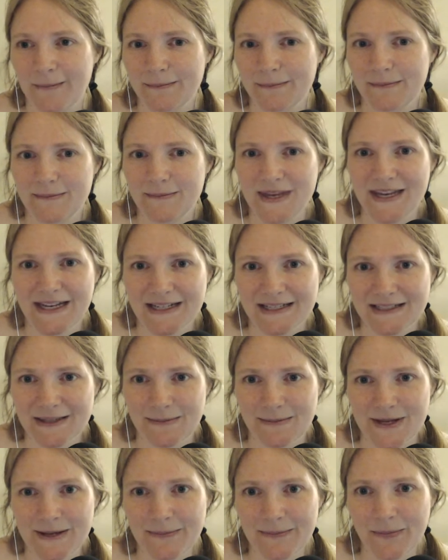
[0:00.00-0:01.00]
Meeting
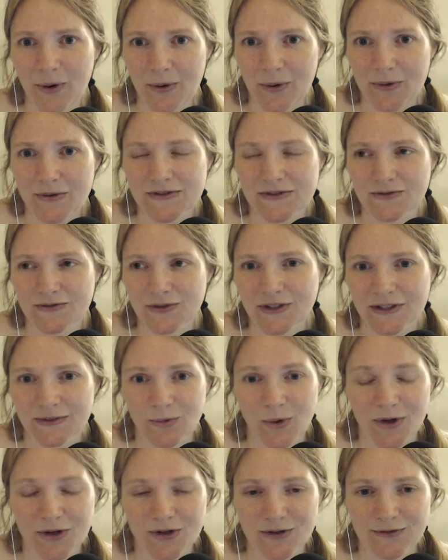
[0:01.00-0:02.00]
some people, it was really
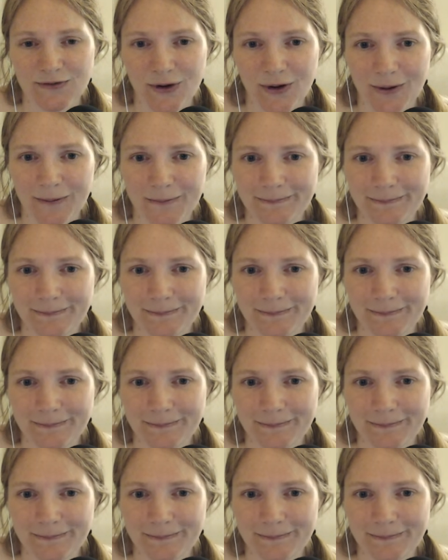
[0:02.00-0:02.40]
wonderful.